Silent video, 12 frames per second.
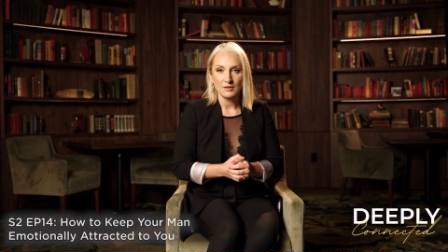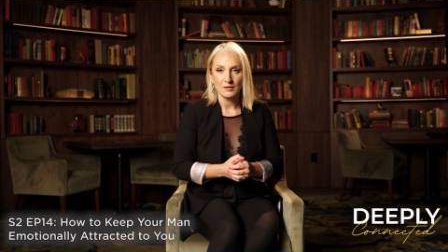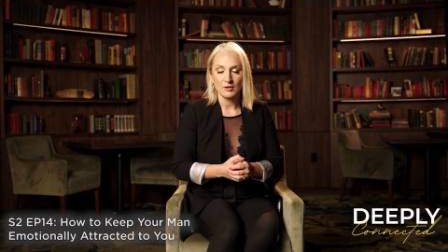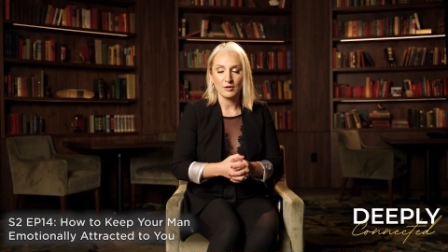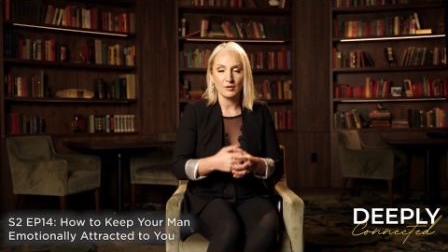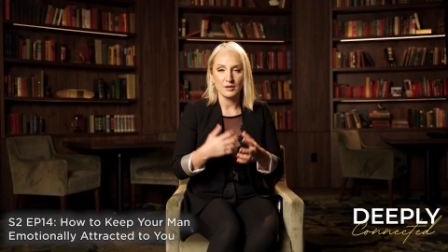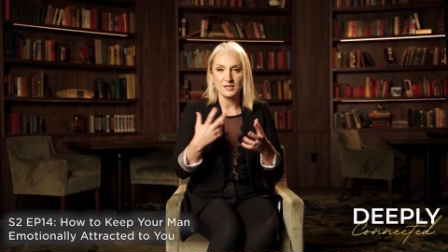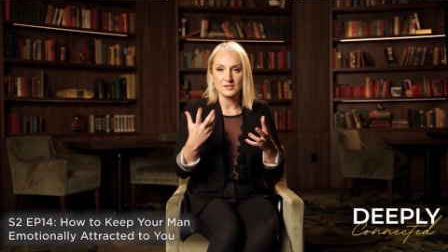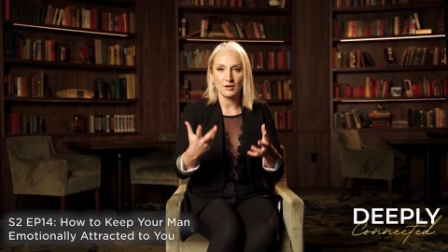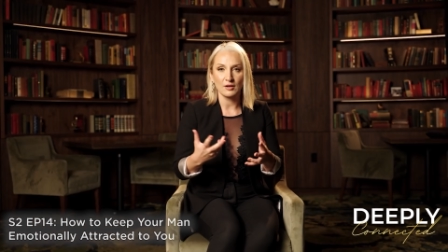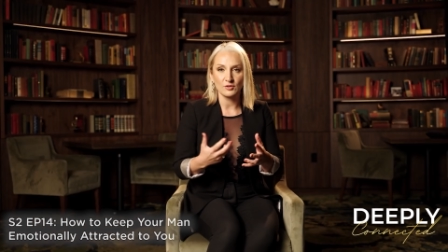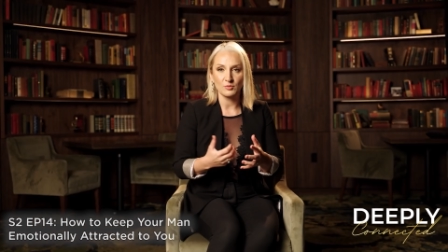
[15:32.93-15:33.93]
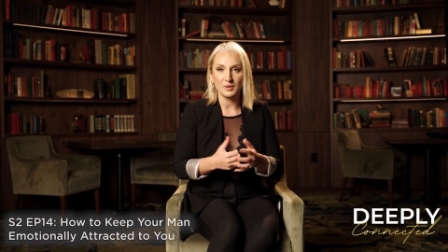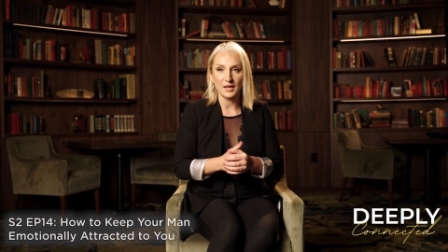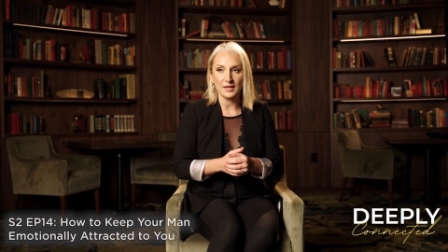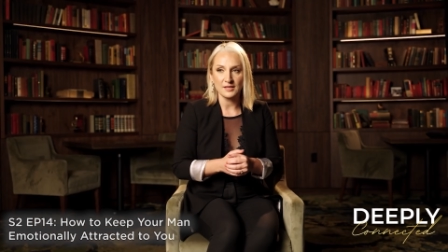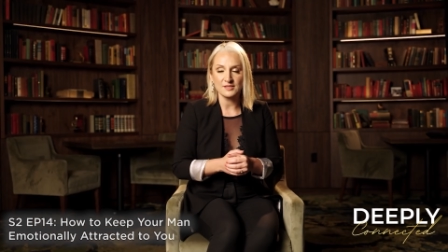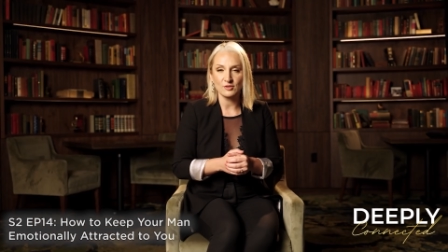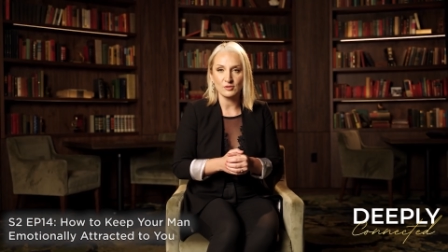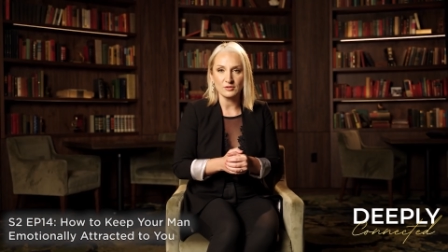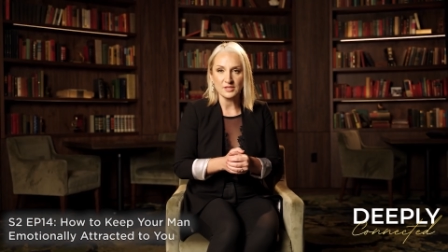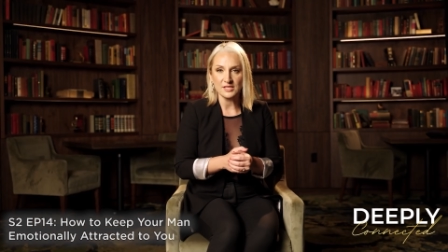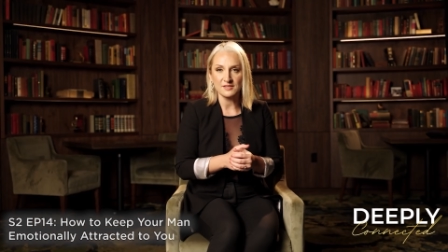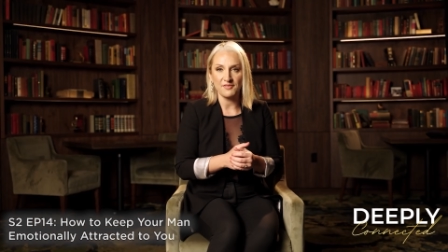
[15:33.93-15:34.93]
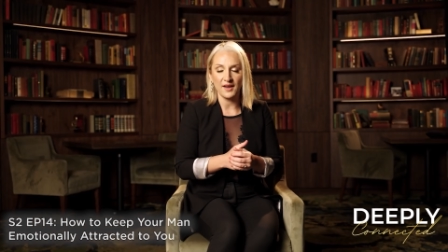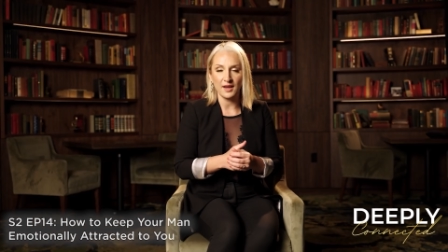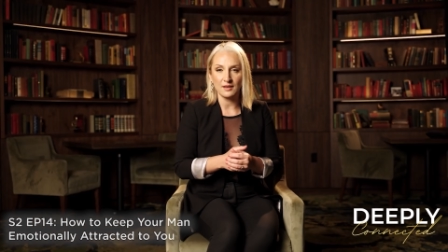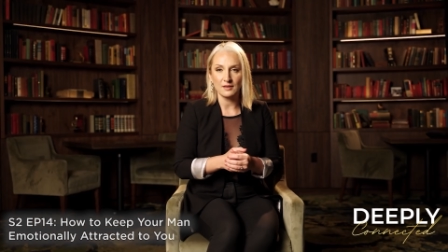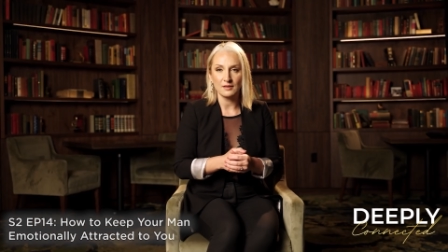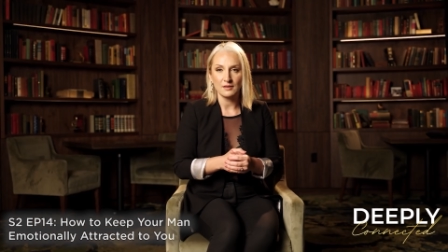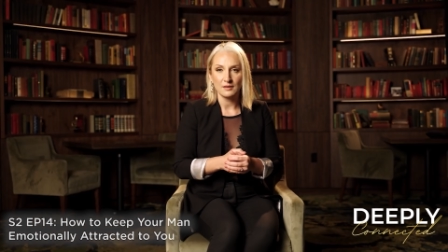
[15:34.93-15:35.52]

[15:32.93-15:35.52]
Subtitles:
Or it's going to be like, it's good, it's fine.